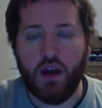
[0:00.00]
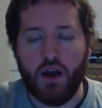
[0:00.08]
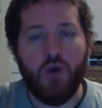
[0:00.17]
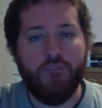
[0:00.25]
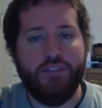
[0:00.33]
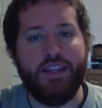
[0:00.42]
I
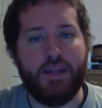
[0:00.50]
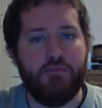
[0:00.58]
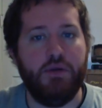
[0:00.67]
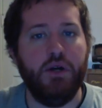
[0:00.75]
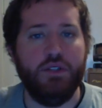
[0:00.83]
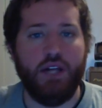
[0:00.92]
hope that they
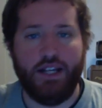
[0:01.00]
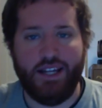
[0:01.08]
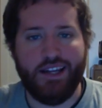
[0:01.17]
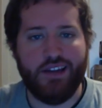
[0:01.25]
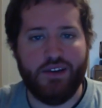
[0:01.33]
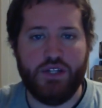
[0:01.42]
build on it
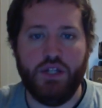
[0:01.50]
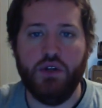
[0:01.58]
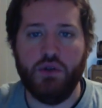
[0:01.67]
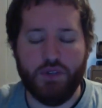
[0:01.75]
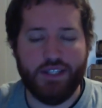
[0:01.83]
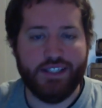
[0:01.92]
and continue
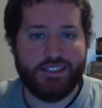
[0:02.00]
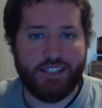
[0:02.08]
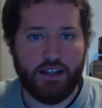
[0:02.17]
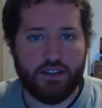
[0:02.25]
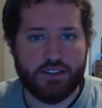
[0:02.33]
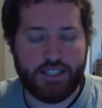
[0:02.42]
to release
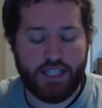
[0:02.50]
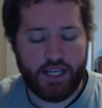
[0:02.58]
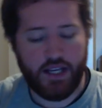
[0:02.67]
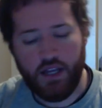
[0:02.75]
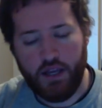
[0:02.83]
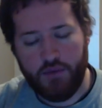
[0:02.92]
DLC,